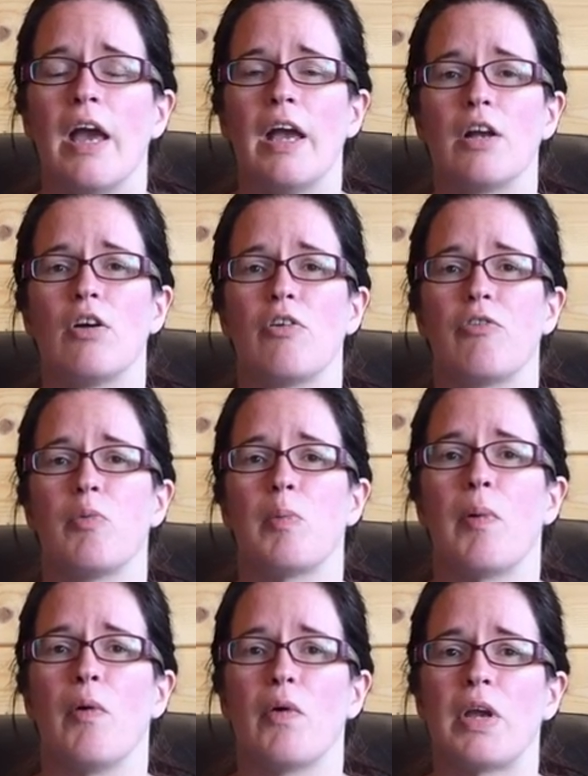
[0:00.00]
It got to a
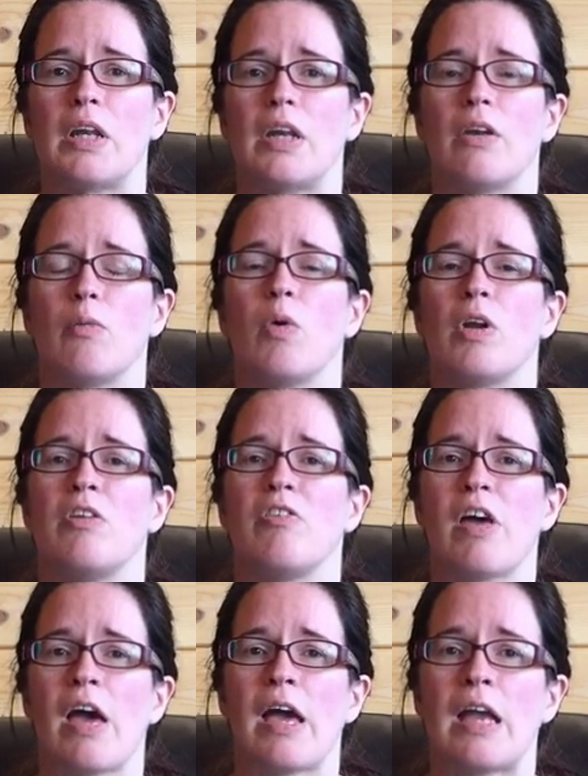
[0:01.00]
point one
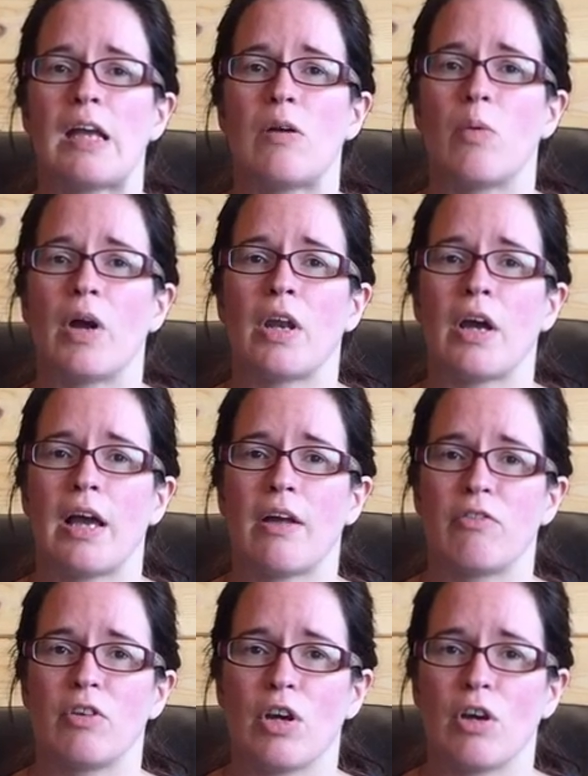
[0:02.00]
day when I
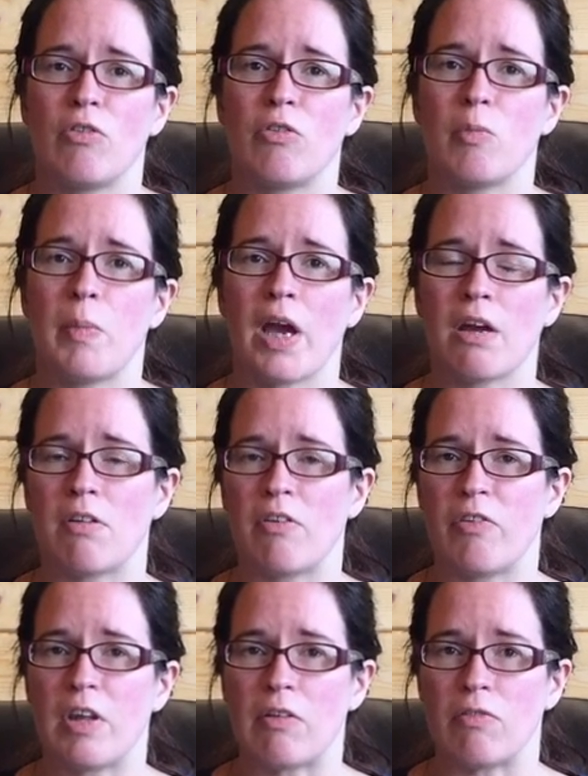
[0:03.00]
had to go to a
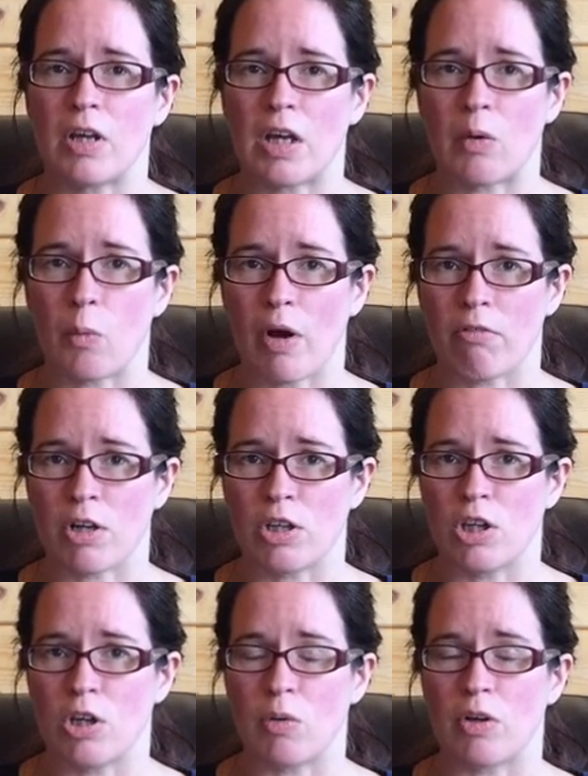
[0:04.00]
parents' evening where I
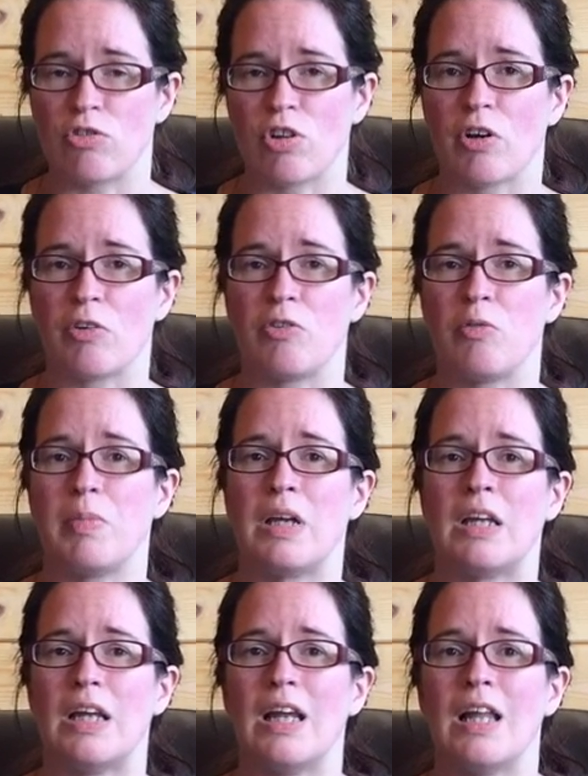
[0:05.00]
knew a child had
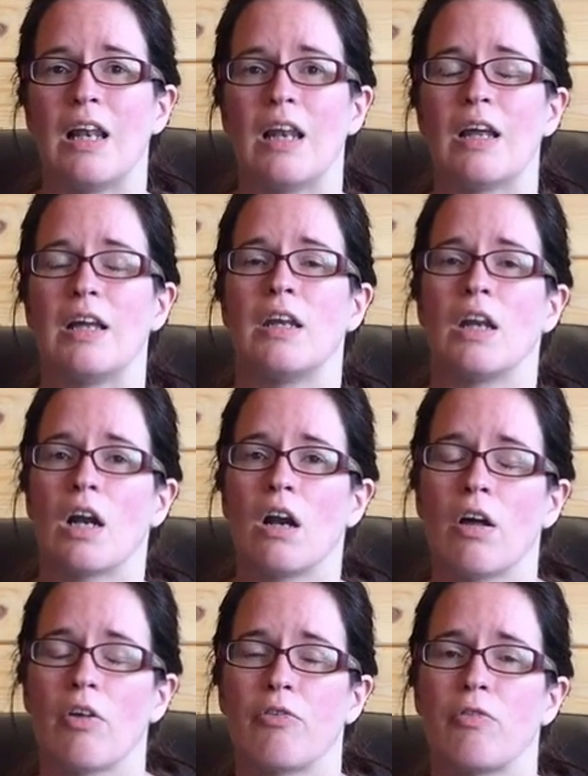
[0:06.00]
been ill in the
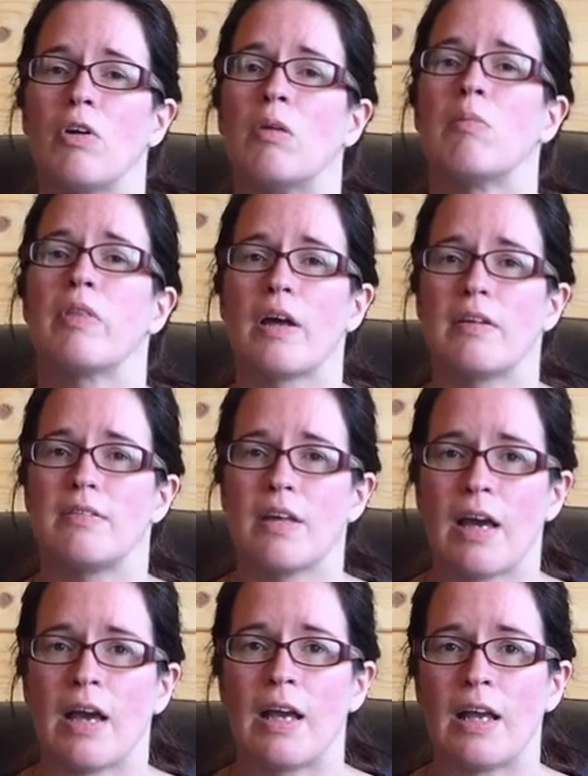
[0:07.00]
classroom that
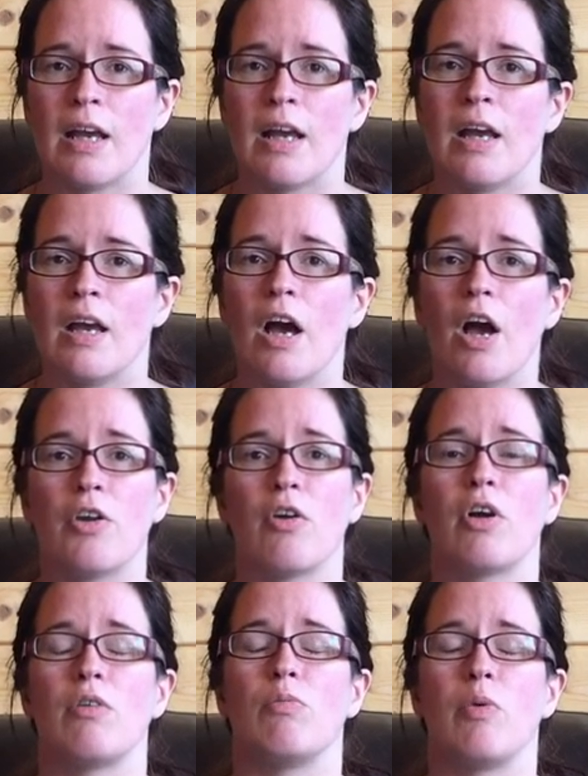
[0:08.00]
day, and
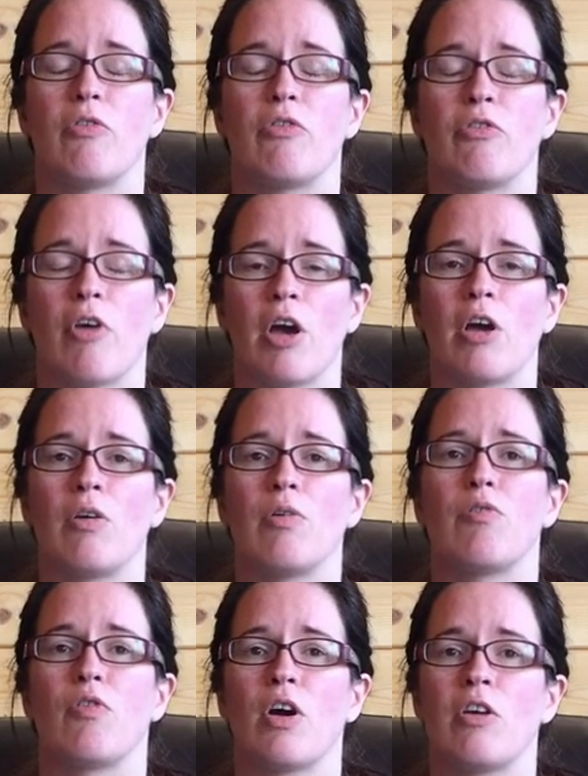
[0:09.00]
I was so
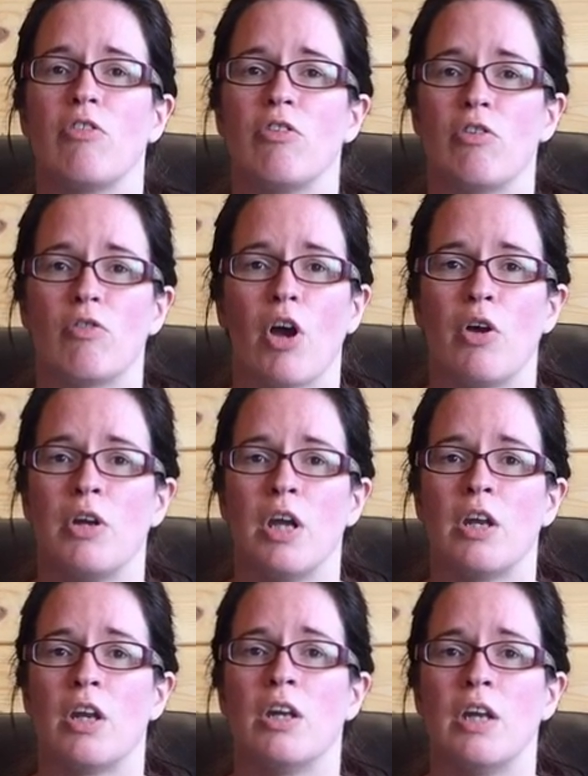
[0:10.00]
frightened of going
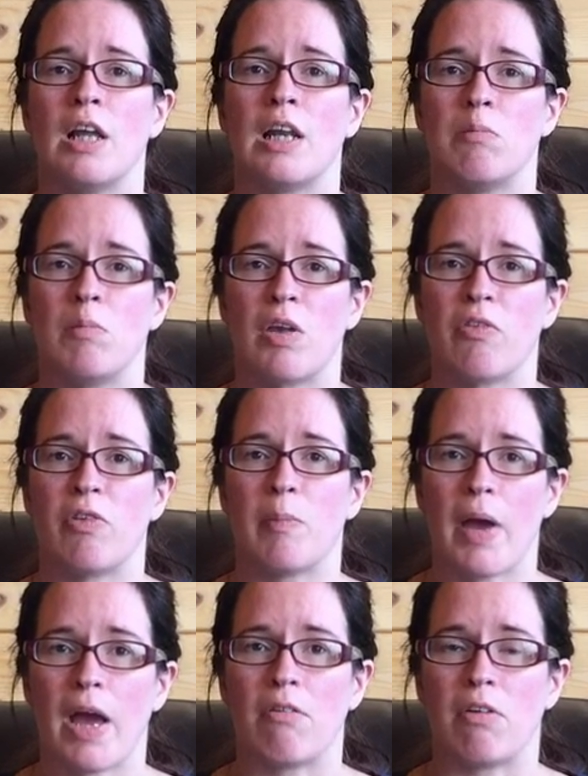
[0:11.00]
in and nearly missed the
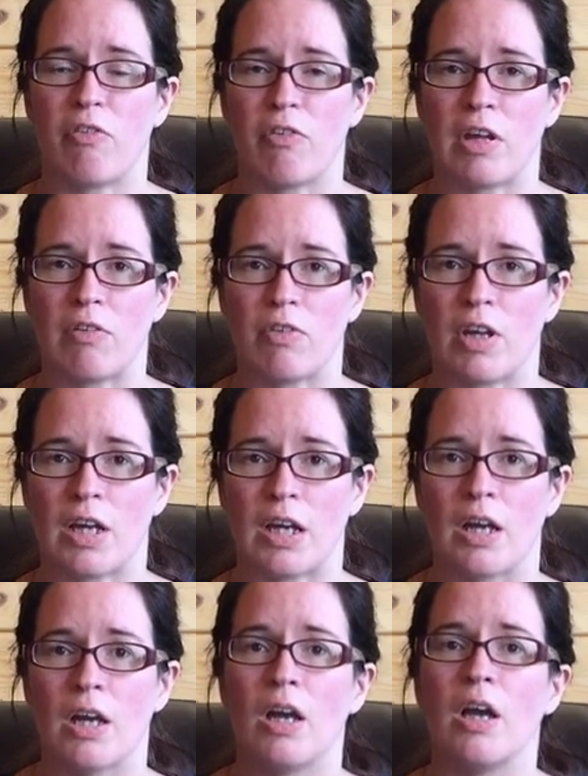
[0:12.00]
parents'
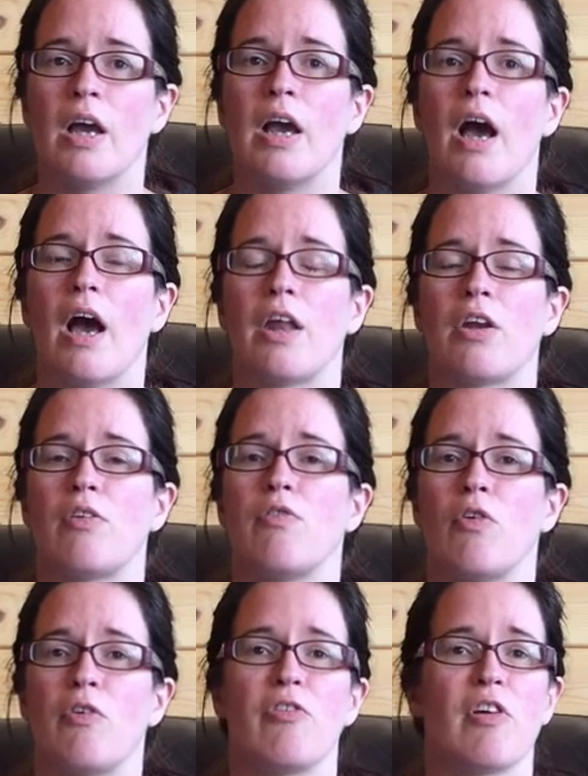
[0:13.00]
evening, and I
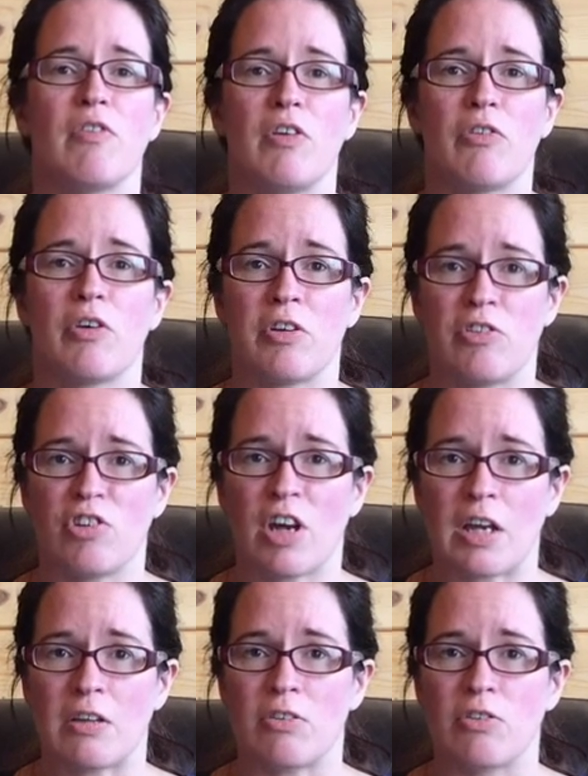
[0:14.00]
thought something's got to
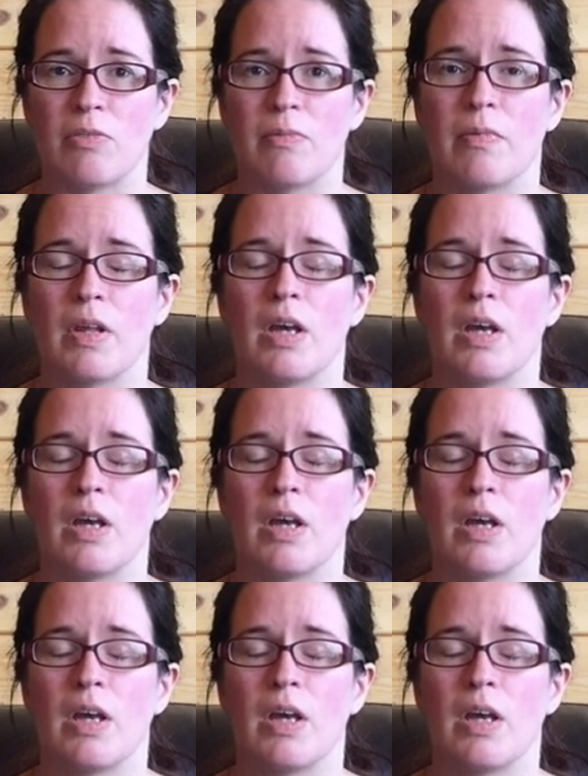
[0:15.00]
change.